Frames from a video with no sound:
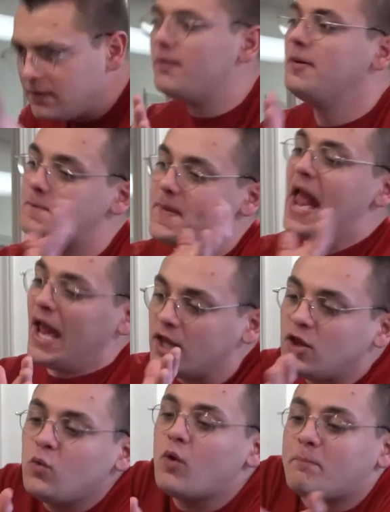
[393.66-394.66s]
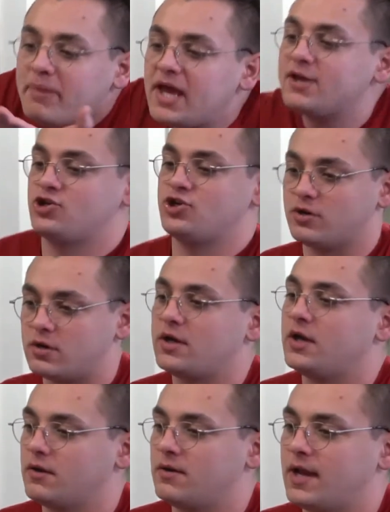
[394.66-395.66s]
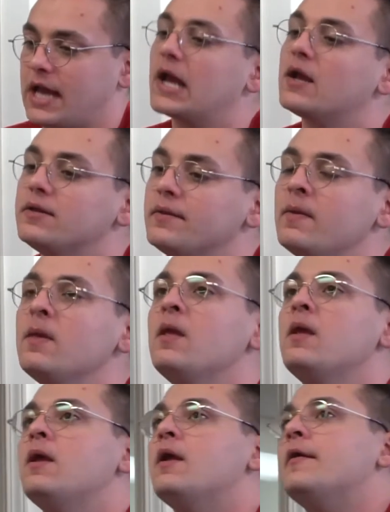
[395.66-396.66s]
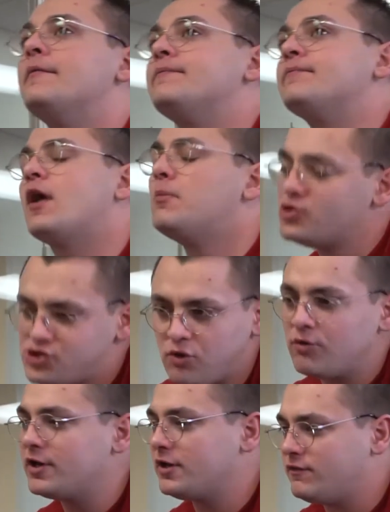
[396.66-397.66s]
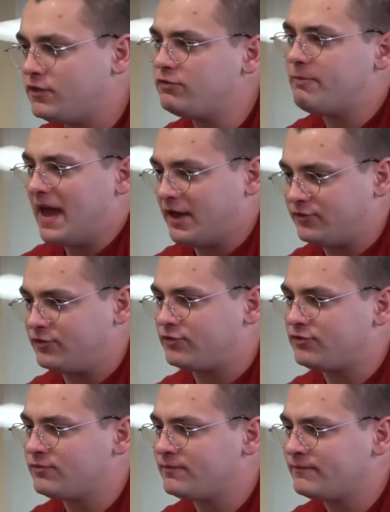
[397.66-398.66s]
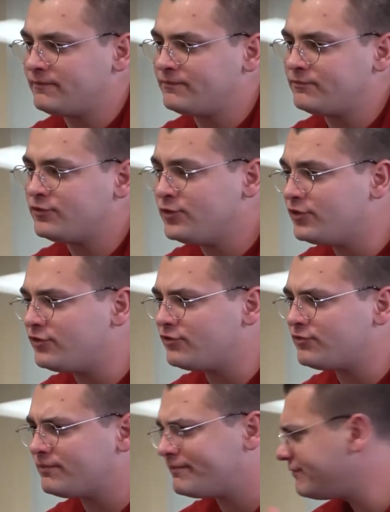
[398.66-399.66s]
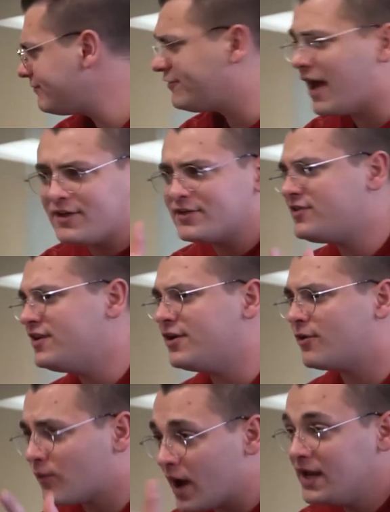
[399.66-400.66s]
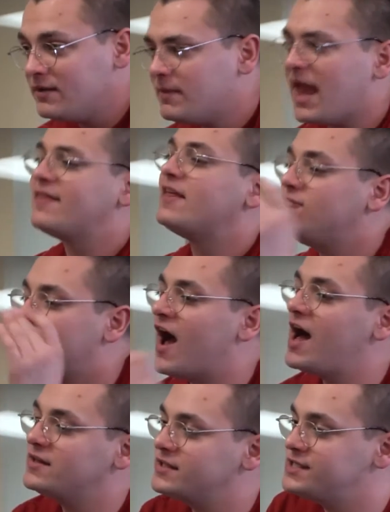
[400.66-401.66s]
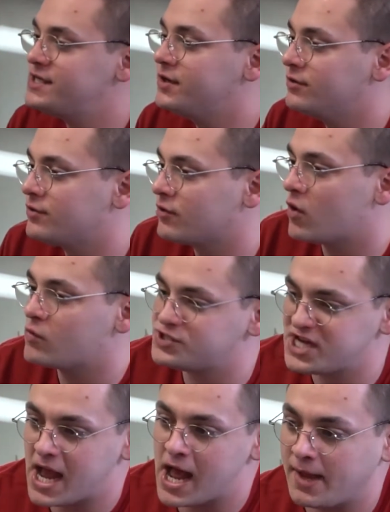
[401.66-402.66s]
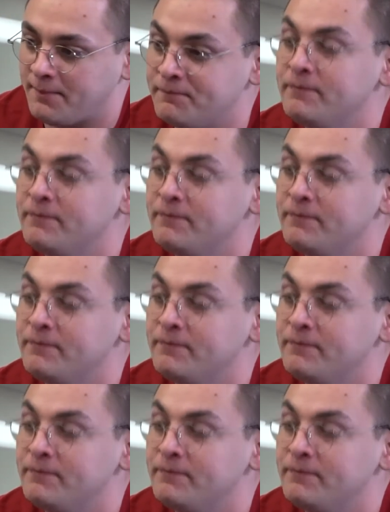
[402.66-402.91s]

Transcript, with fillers: Let me paint you a picture here, Nick. A majority of youth pastors do this volunteer, right? Yeah, they volunteer their own time.